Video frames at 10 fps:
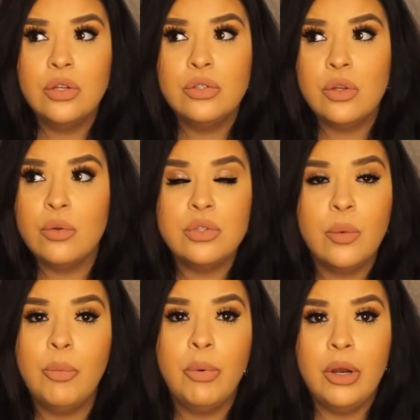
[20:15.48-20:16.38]
so,
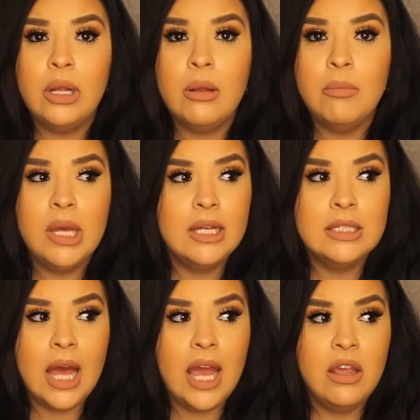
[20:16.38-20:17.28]
so important, because
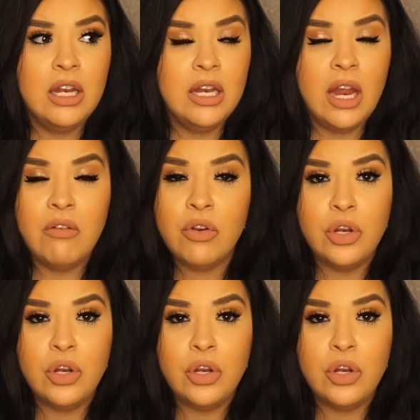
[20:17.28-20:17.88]
I never